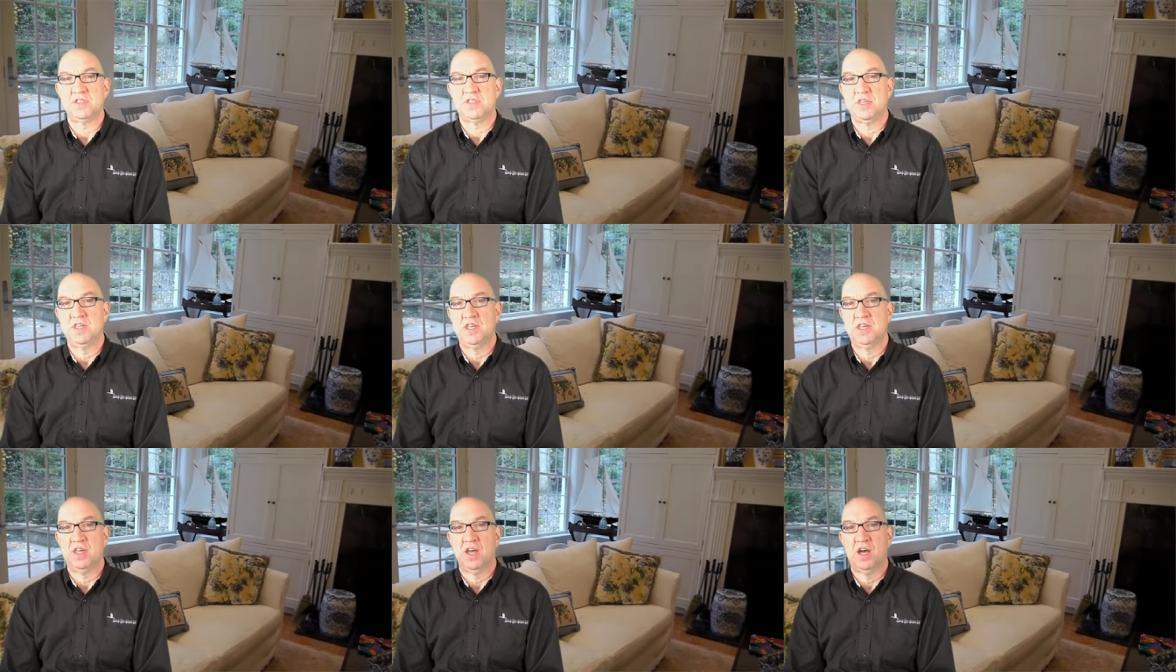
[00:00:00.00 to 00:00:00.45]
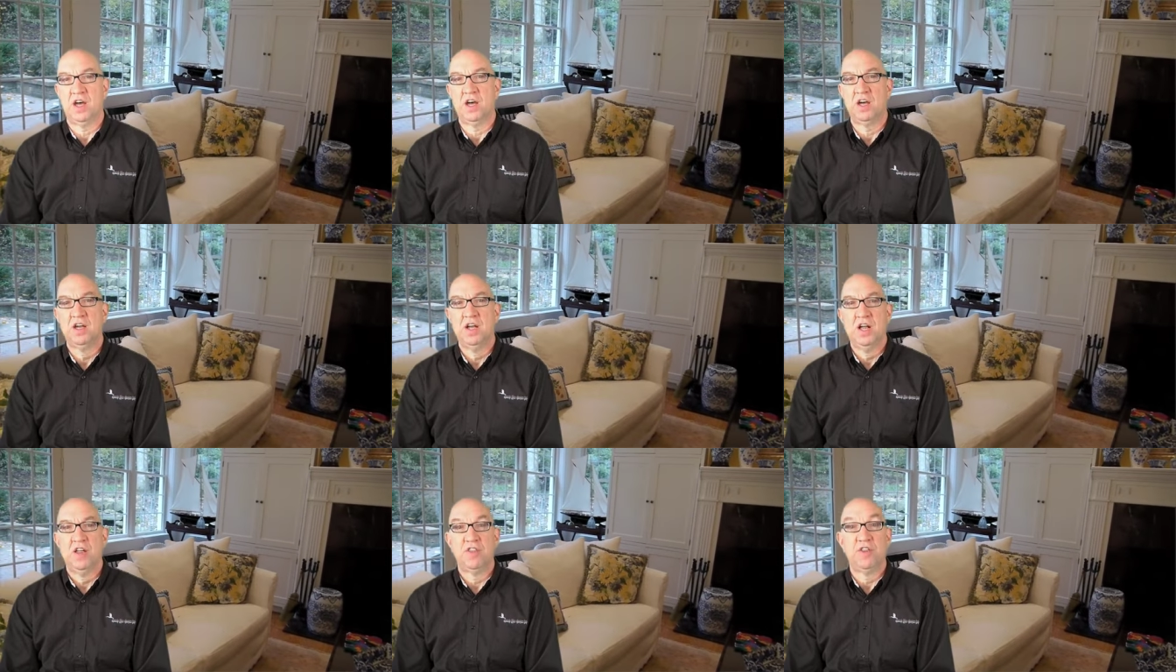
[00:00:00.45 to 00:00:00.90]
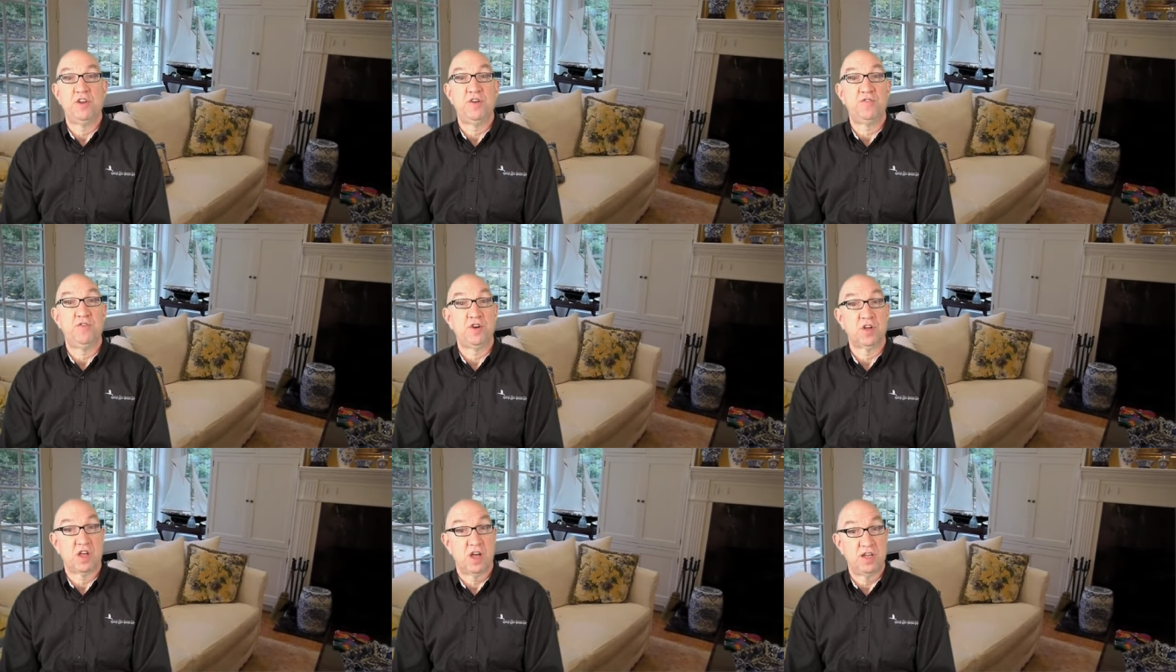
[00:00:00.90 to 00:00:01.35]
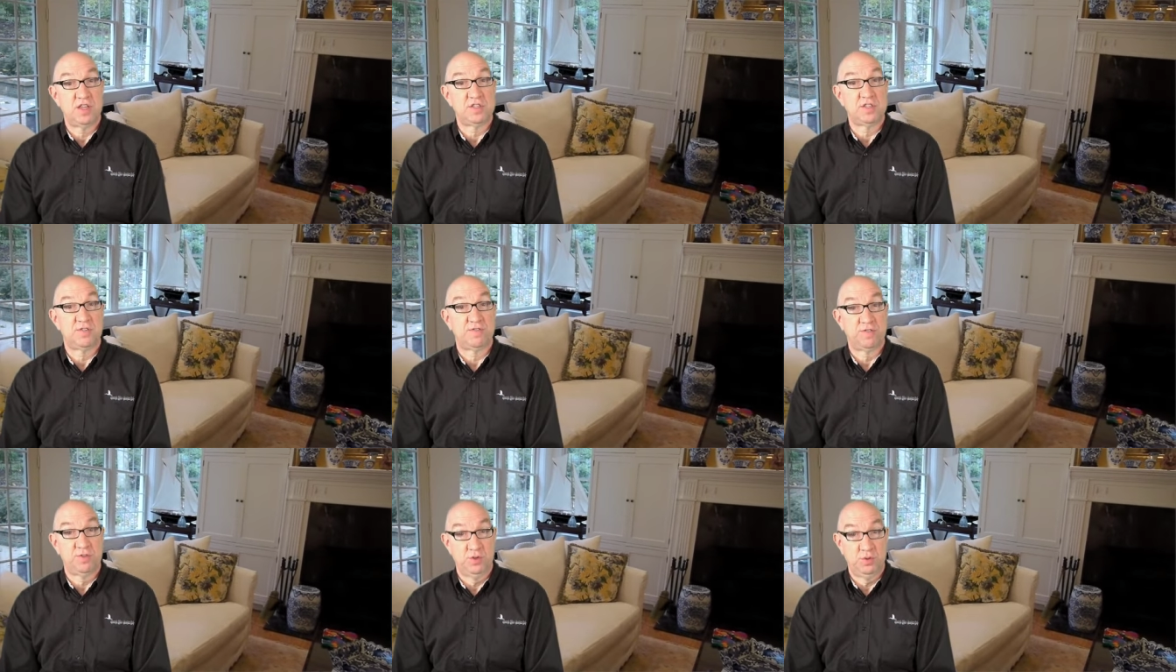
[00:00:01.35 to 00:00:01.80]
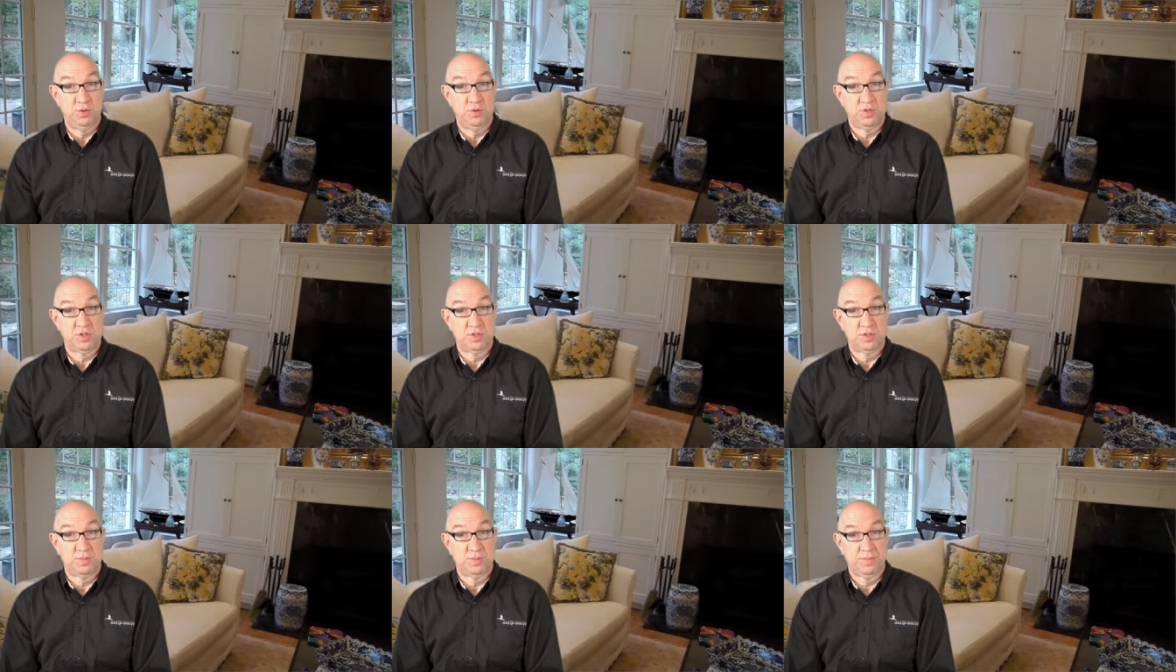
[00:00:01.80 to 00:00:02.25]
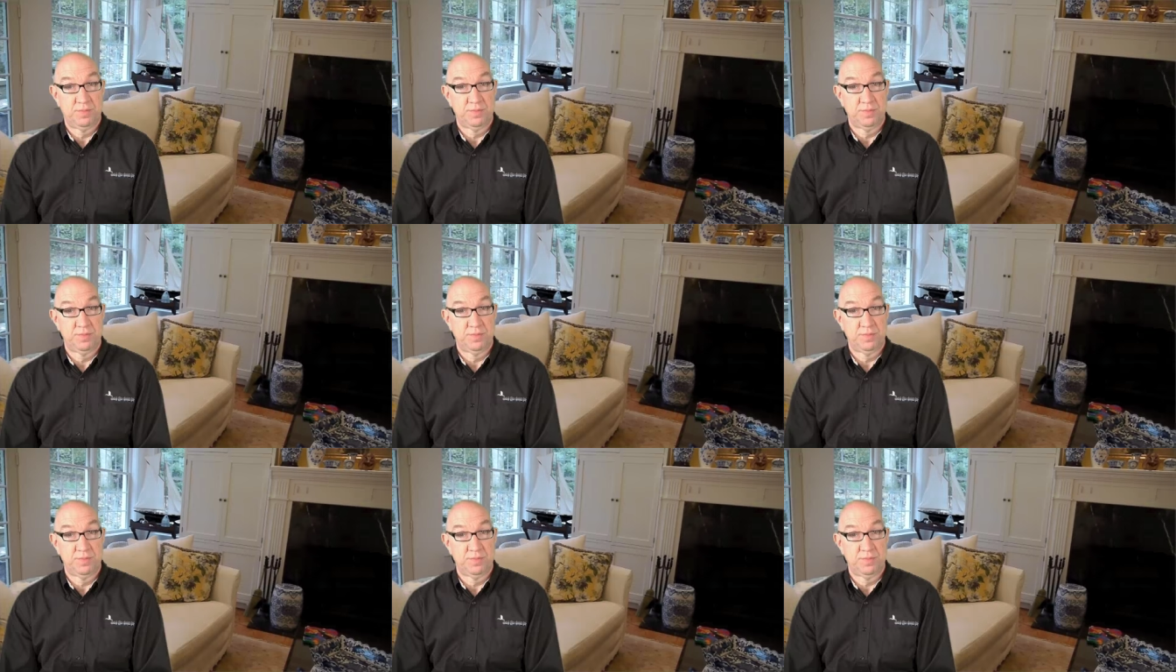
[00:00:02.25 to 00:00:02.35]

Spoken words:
the different kinds of foods.